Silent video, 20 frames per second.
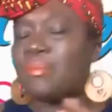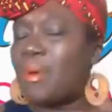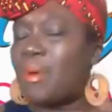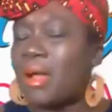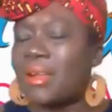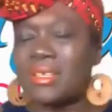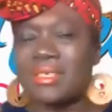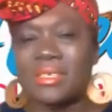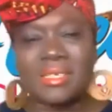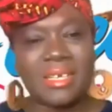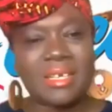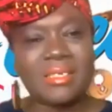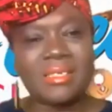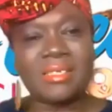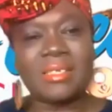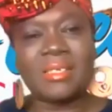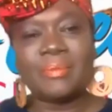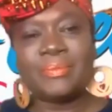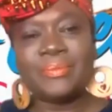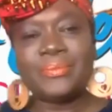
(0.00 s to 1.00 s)

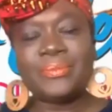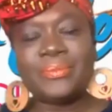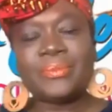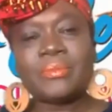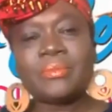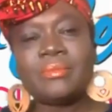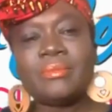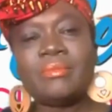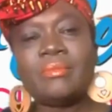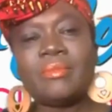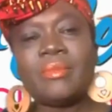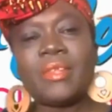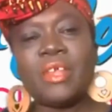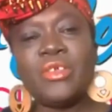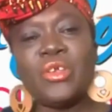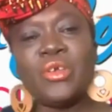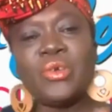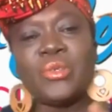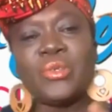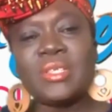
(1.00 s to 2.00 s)
politics.
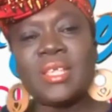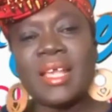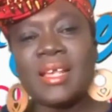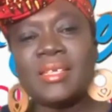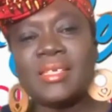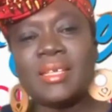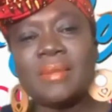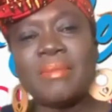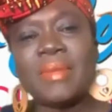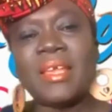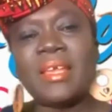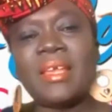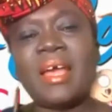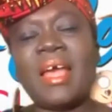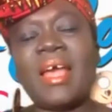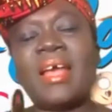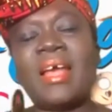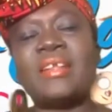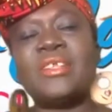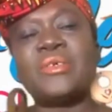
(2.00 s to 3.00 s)
you're saying to me,
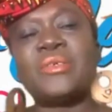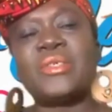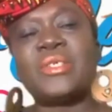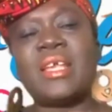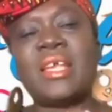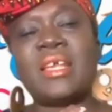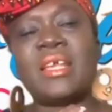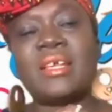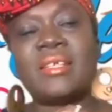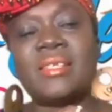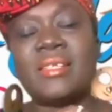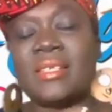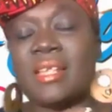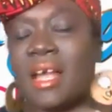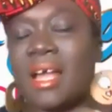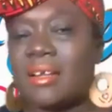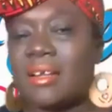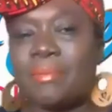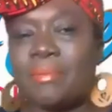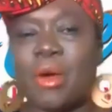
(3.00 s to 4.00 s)
and you're saying it's
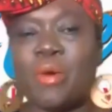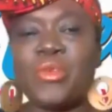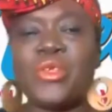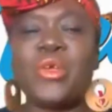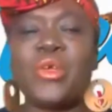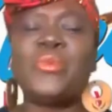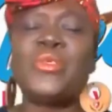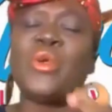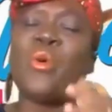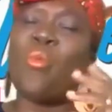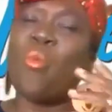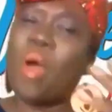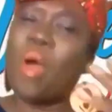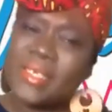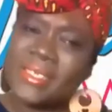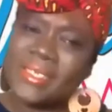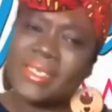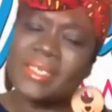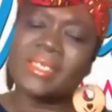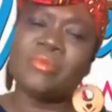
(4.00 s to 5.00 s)
not about you. So
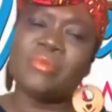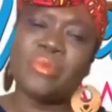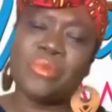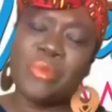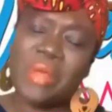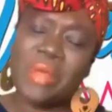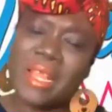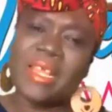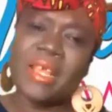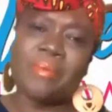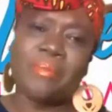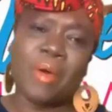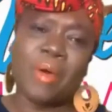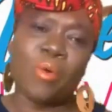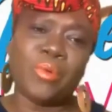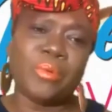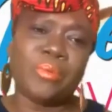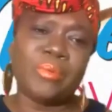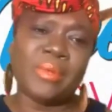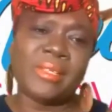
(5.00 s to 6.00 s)
what is it really
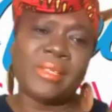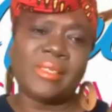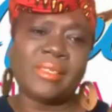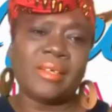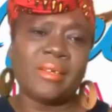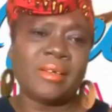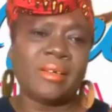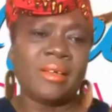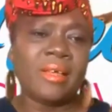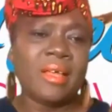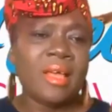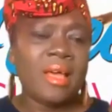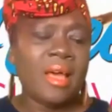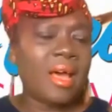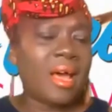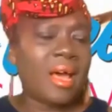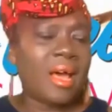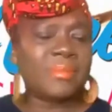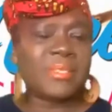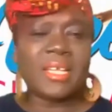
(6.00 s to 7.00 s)
about, Mr.
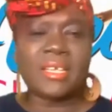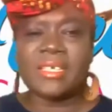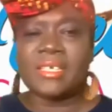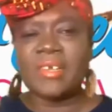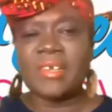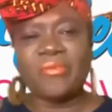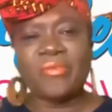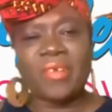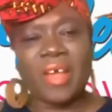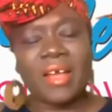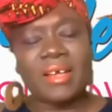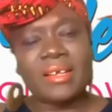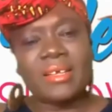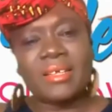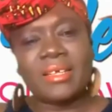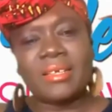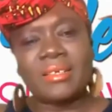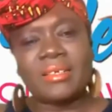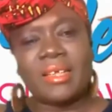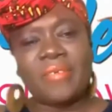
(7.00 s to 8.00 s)
Senator
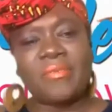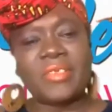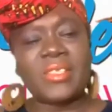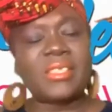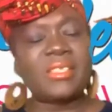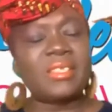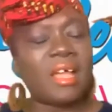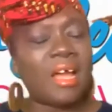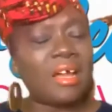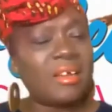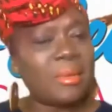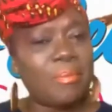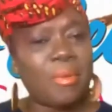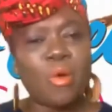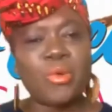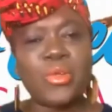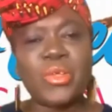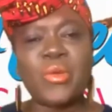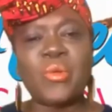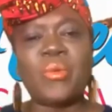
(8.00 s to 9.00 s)
Franklyn? If it's not
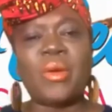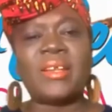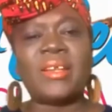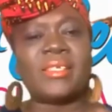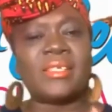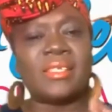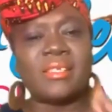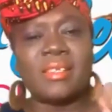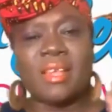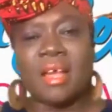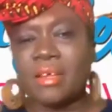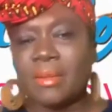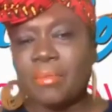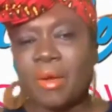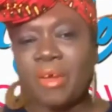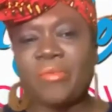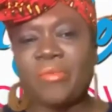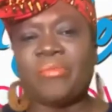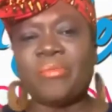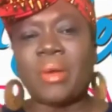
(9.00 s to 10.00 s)
about you and it's not about